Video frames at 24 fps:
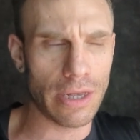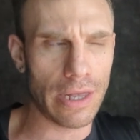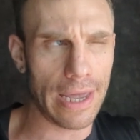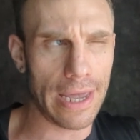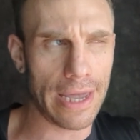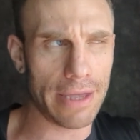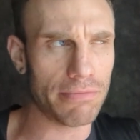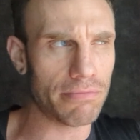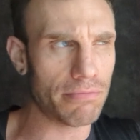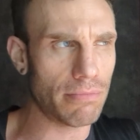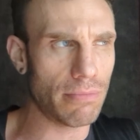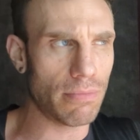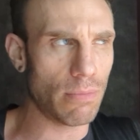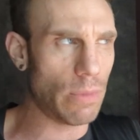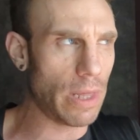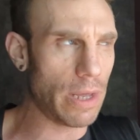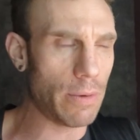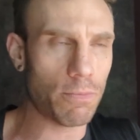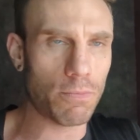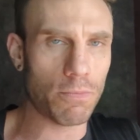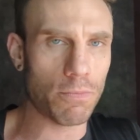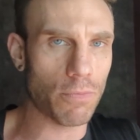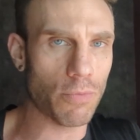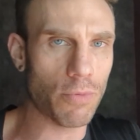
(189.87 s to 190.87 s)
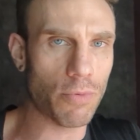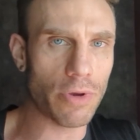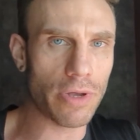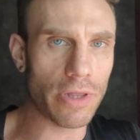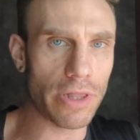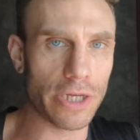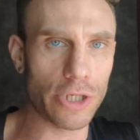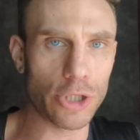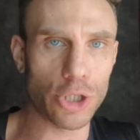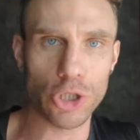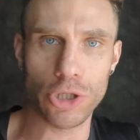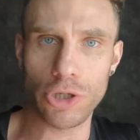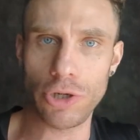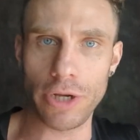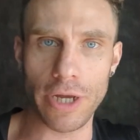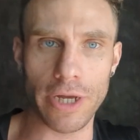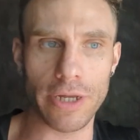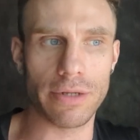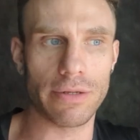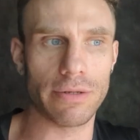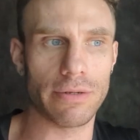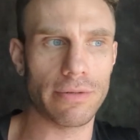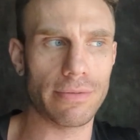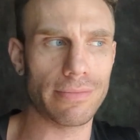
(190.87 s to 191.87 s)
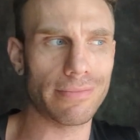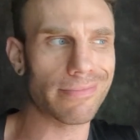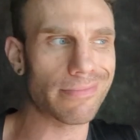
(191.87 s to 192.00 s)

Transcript: and they really shouldn't.